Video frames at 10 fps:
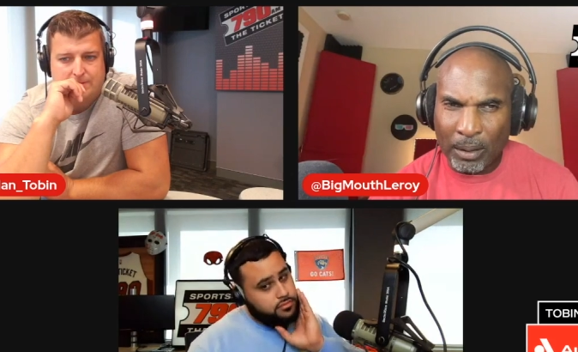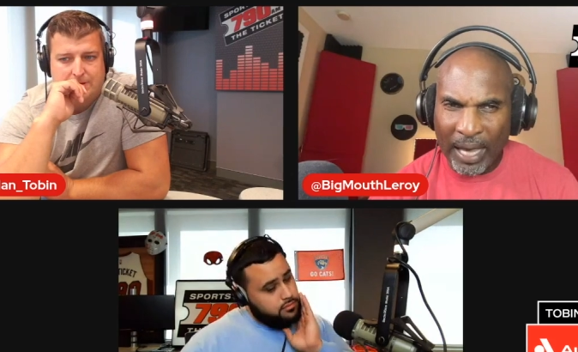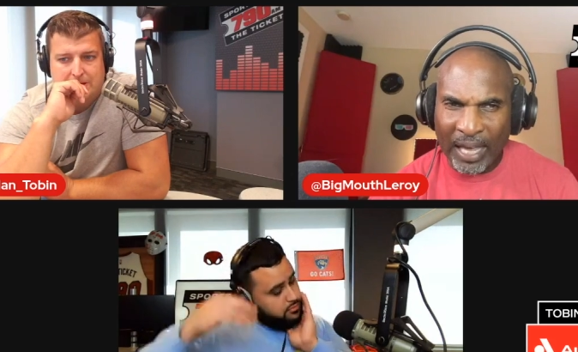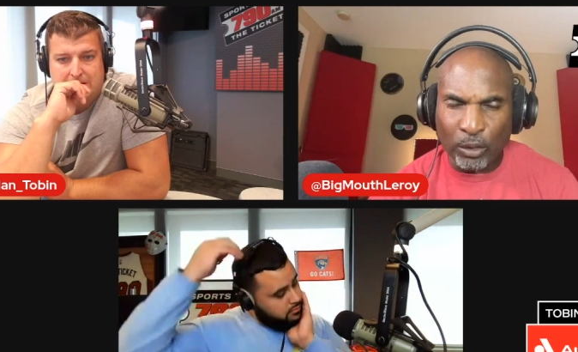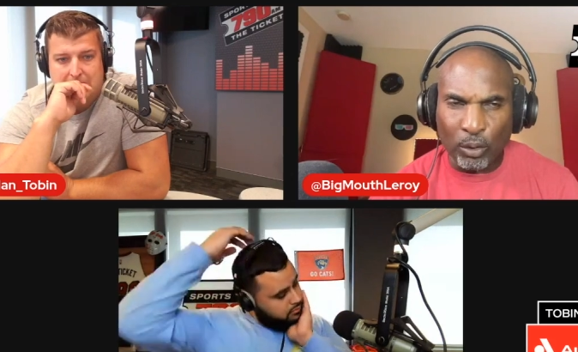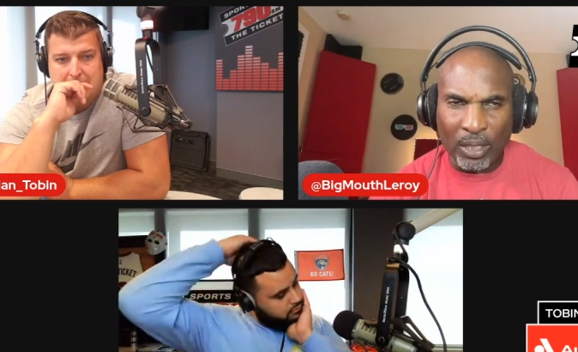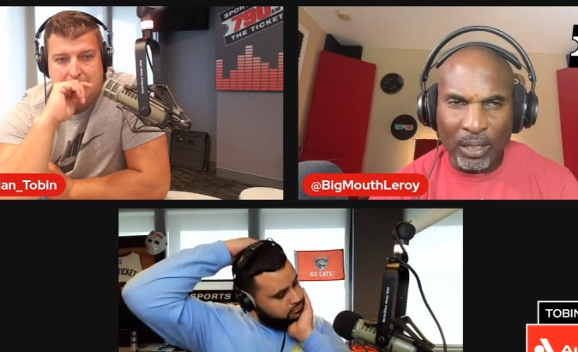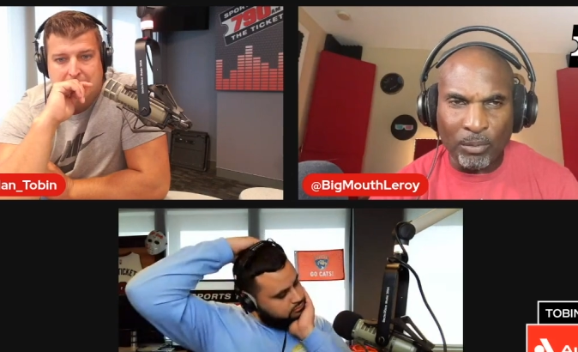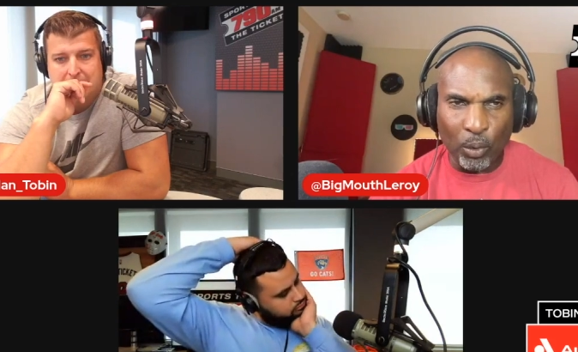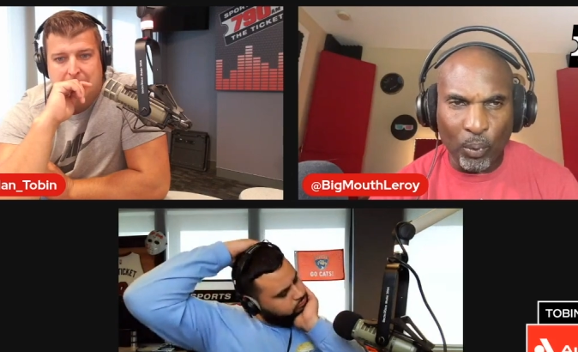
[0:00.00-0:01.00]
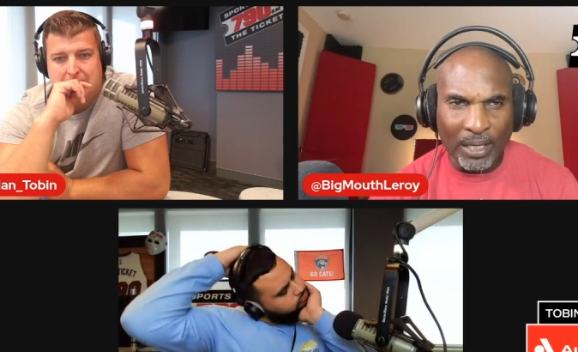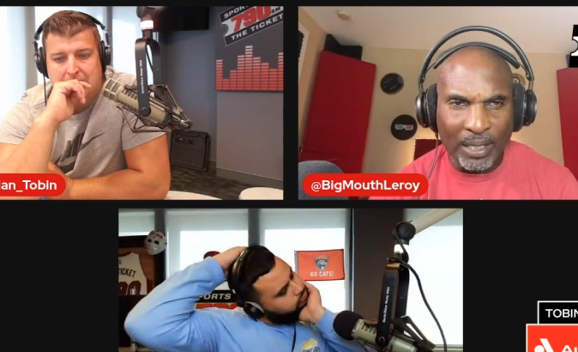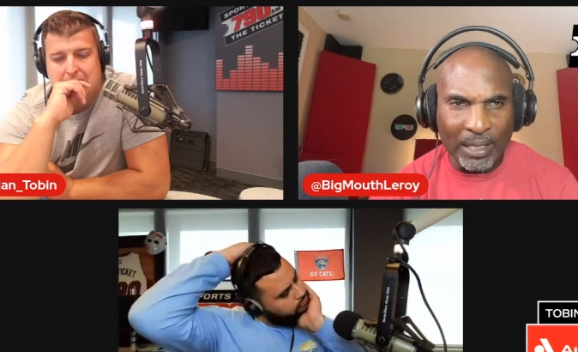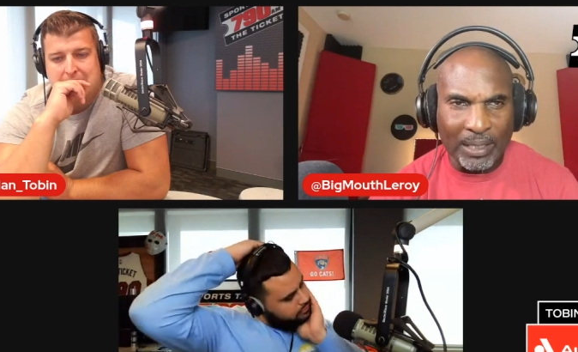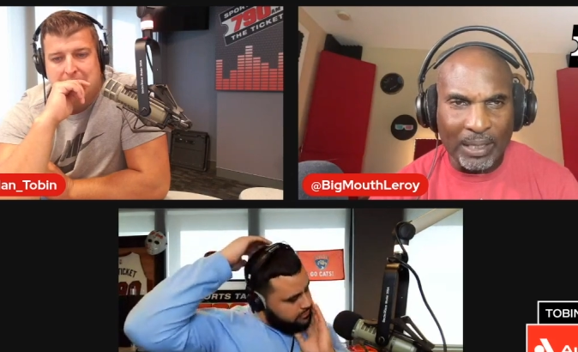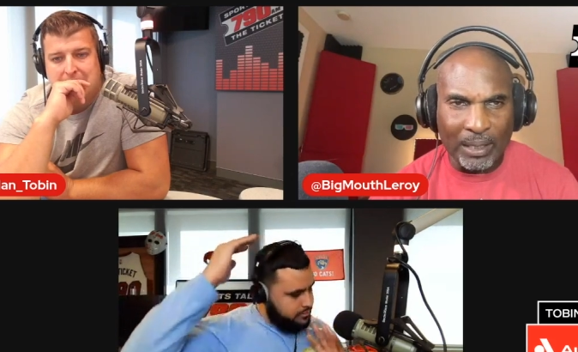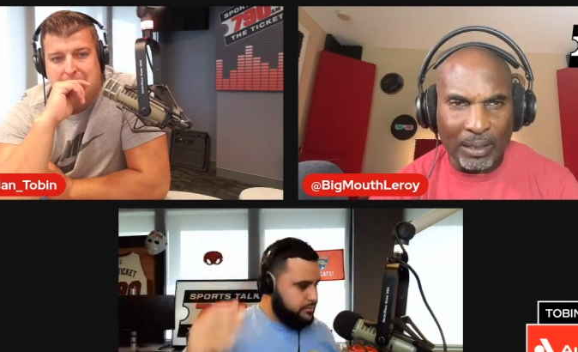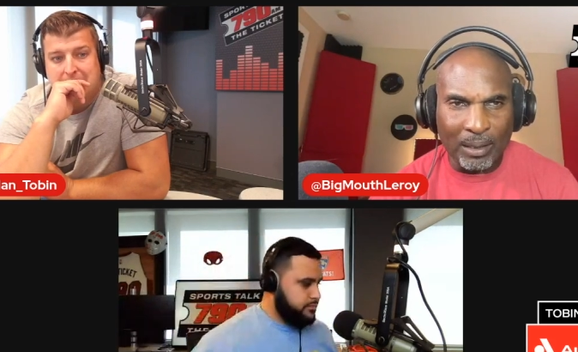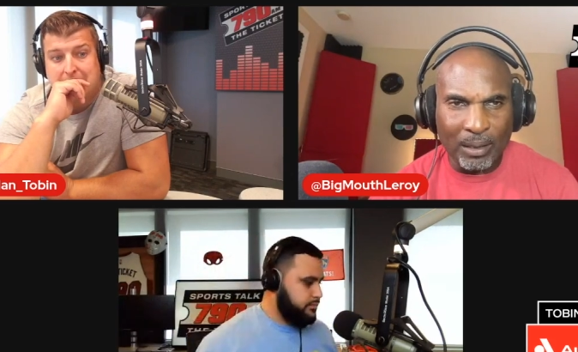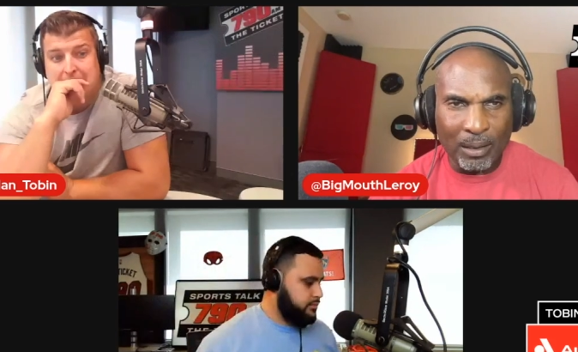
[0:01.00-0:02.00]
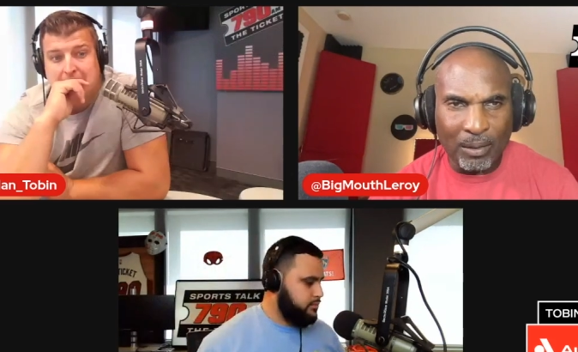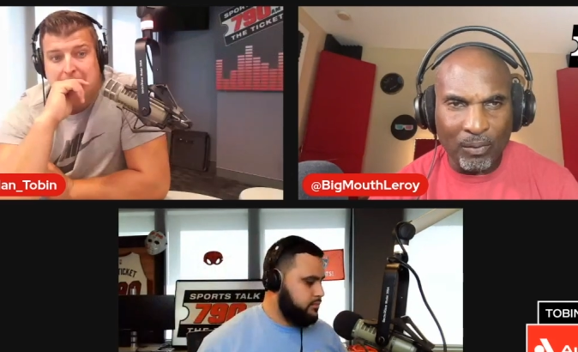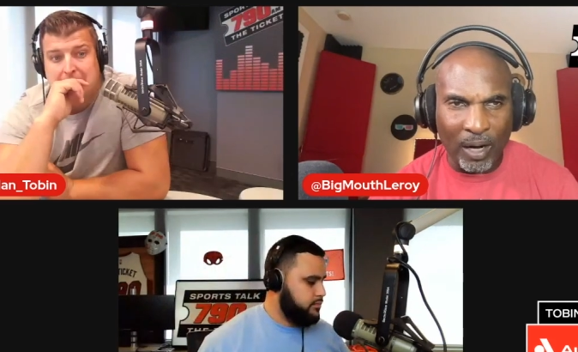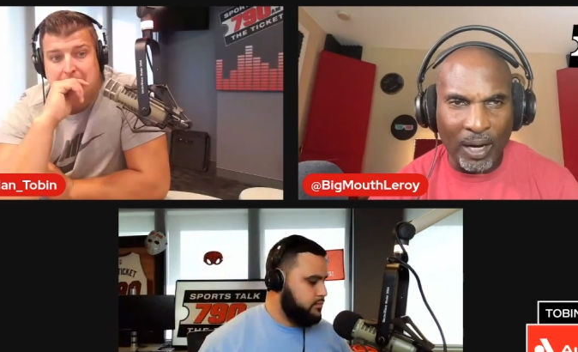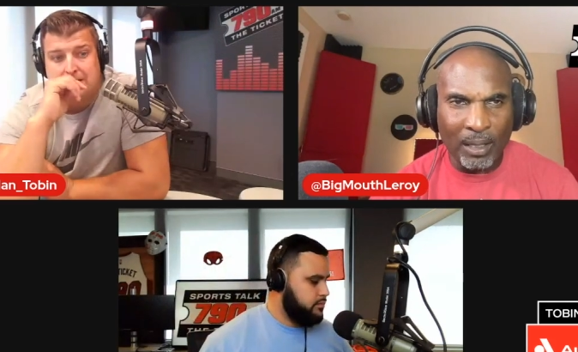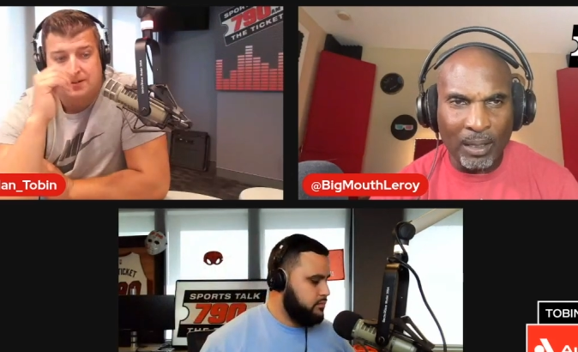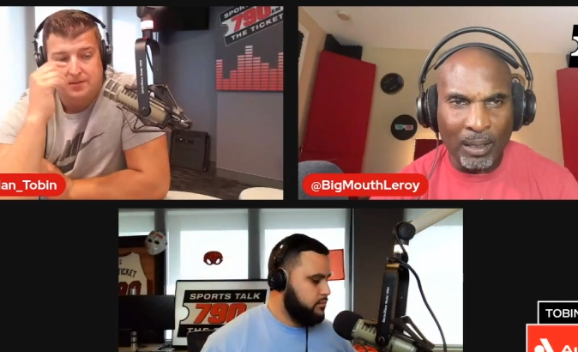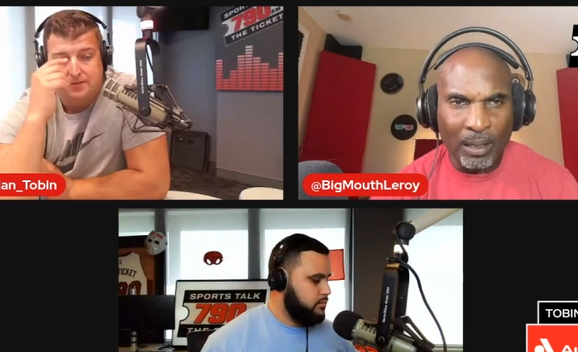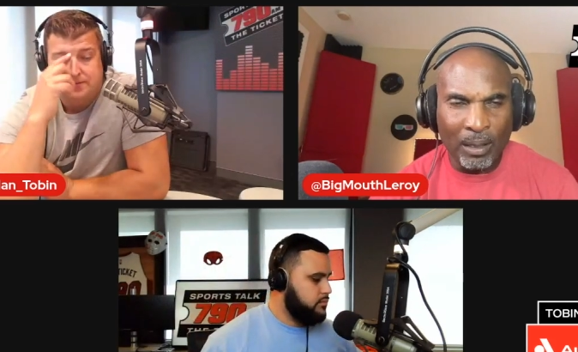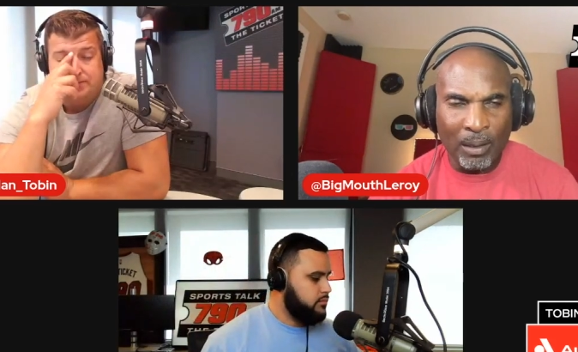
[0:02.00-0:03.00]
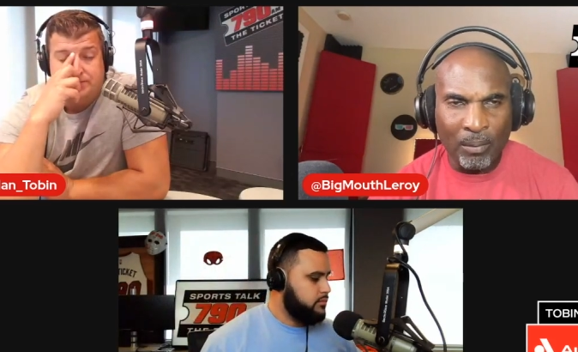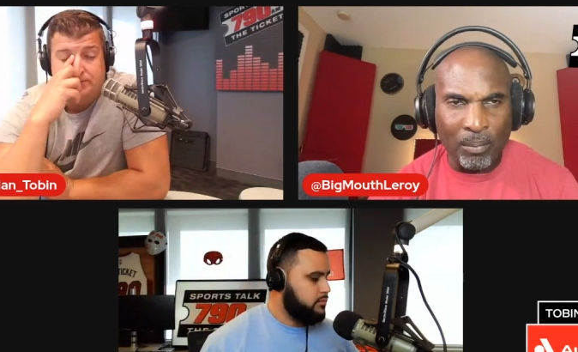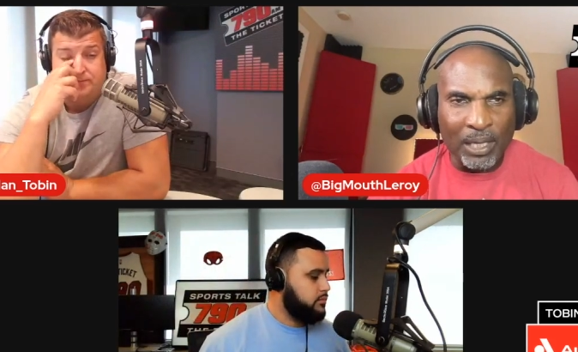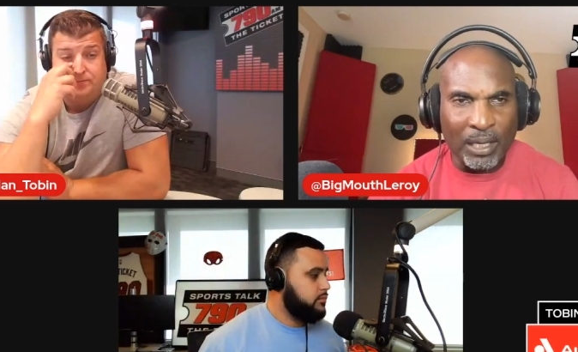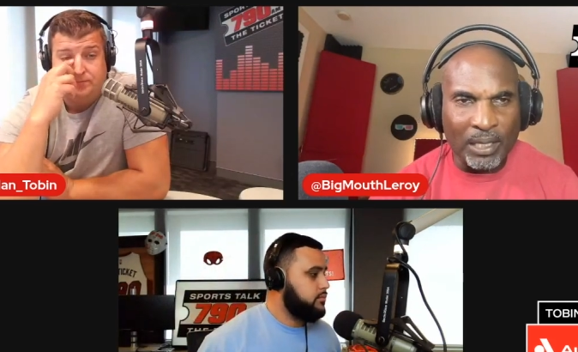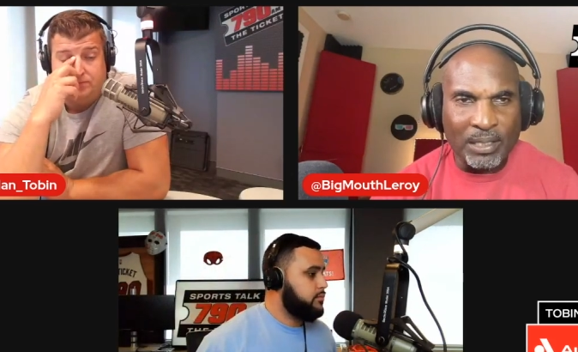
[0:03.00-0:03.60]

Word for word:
Speaker 1: handled him the way they did, right? Because